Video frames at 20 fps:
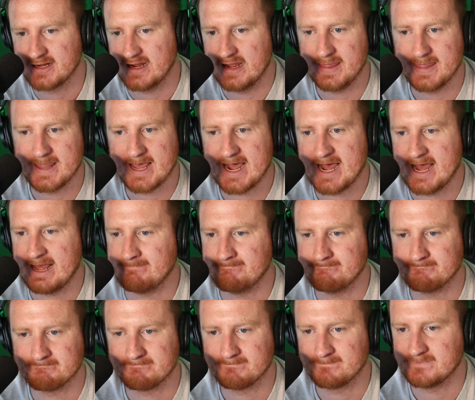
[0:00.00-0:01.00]
in that,
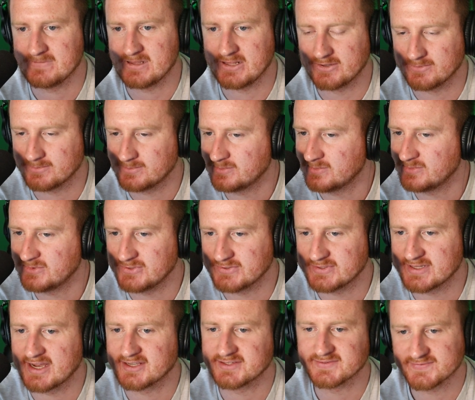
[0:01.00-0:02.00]
you know,
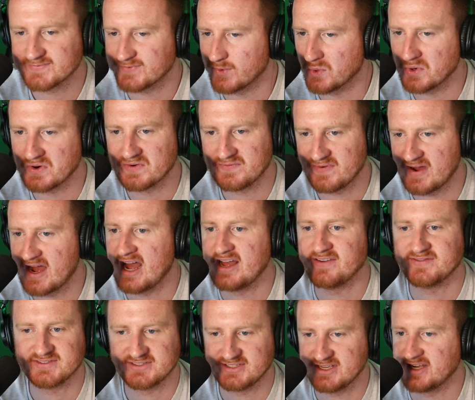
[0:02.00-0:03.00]
2004,
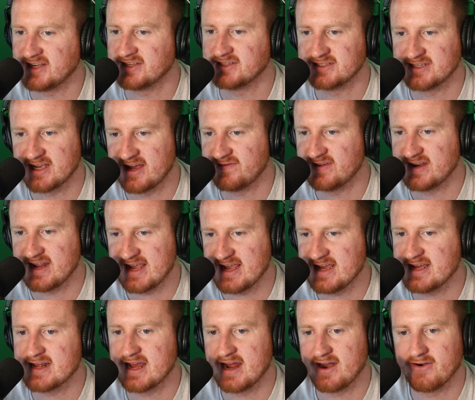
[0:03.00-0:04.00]
5, 6, 7,
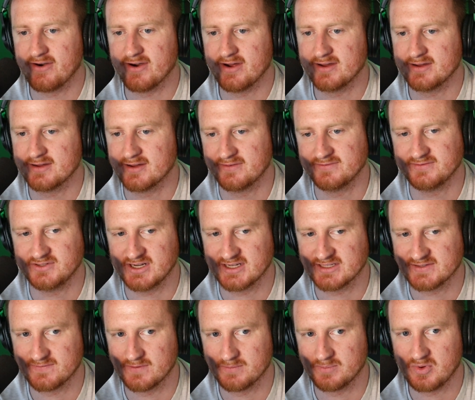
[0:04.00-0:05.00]
8 era of
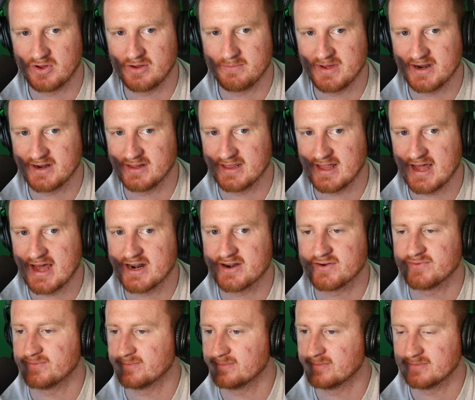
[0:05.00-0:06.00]
Jets football. I met a lot
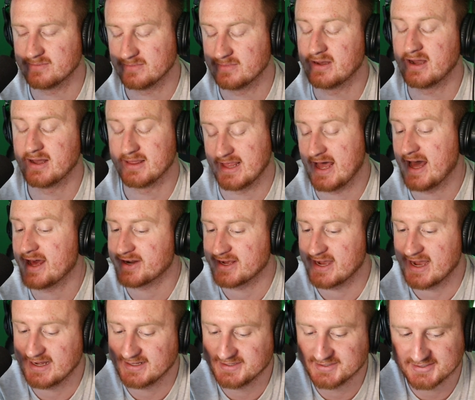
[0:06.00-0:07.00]
of
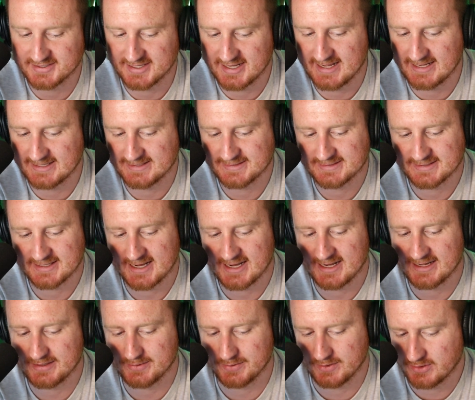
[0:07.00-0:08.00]
guys, and
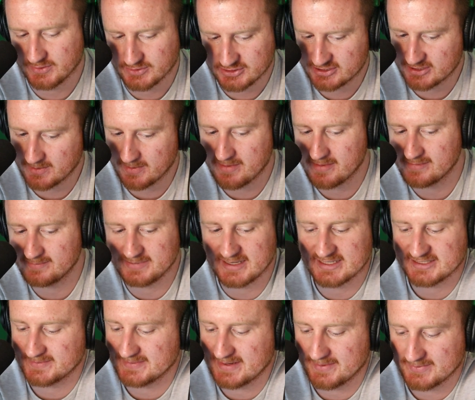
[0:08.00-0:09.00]
it's some of my
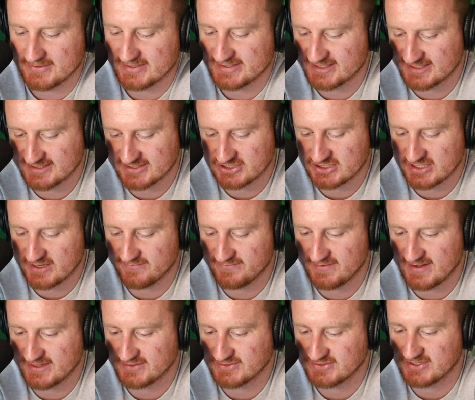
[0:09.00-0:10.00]
best memories as a Jet
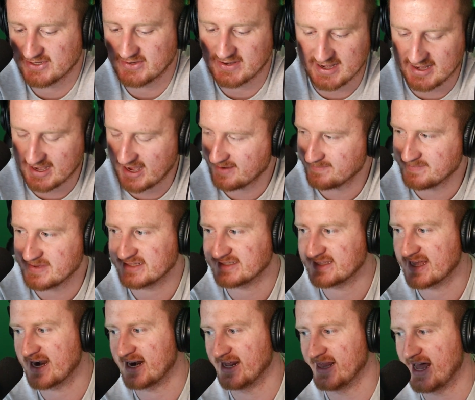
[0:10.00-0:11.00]
fan. So I miss
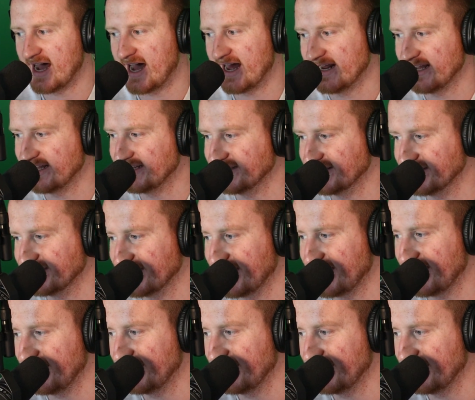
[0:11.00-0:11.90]
that a lot. And